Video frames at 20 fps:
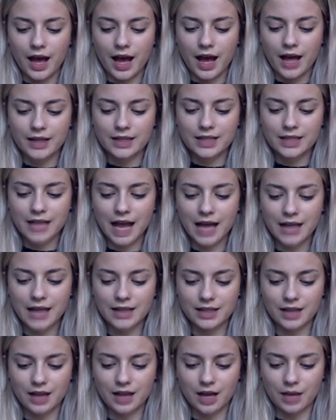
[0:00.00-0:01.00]
and
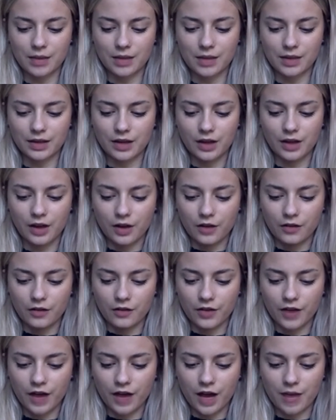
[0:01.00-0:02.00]
attacked the army,
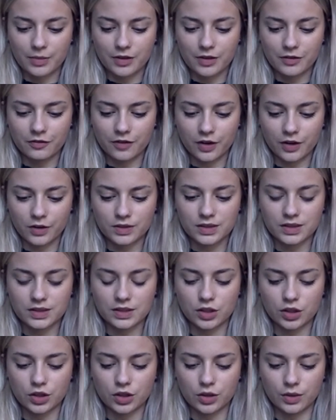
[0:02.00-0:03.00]
for the army felt
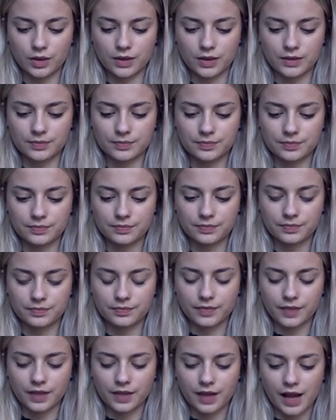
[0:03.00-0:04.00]
secure.
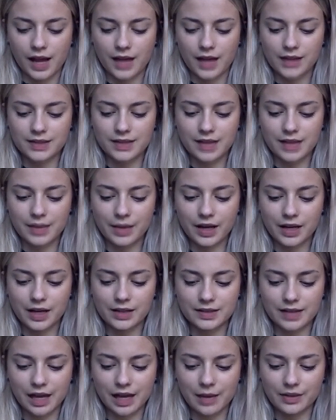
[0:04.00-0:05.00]
And Zebah
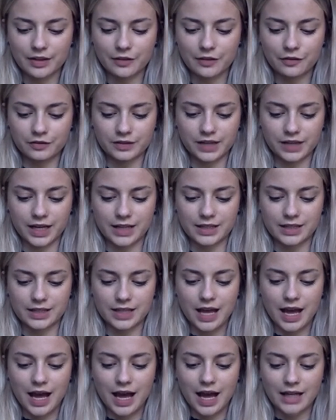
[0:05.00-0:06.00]
and Zalmanna fled,
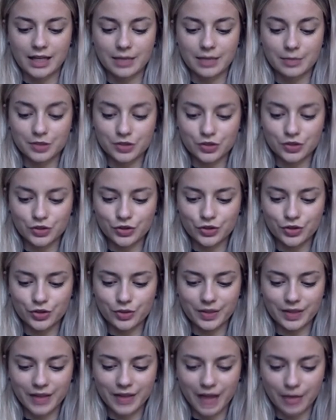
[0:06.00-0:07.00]
and he pursued them
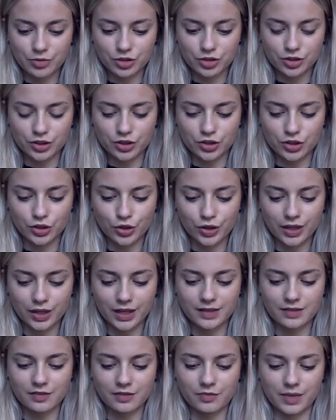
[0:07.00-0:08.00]
and captured the two
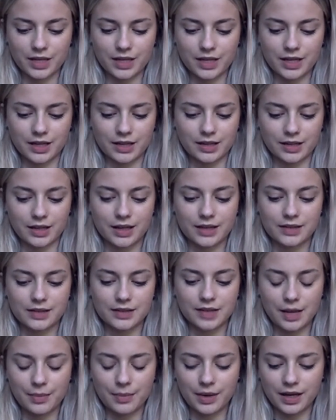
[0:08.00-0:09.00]
kings of Midian,
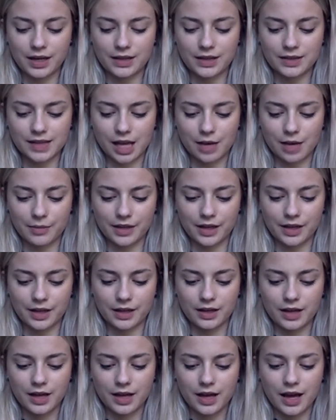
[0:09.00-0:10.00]
Zebah and
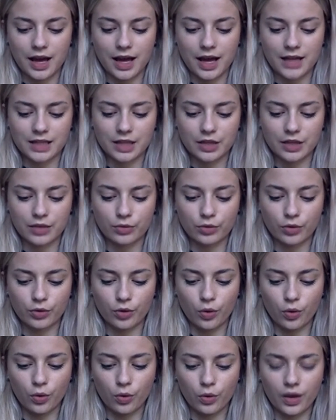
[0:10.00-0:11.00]
Zalmanna, and he threw
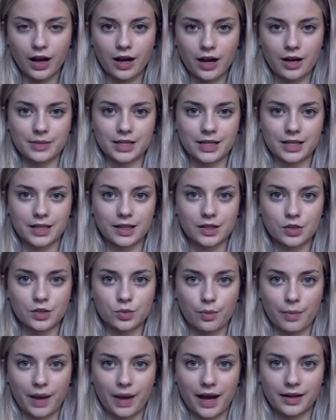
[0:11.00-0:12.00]
all the army
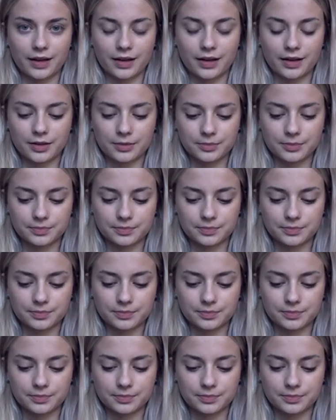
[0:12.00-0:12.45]
into a panic.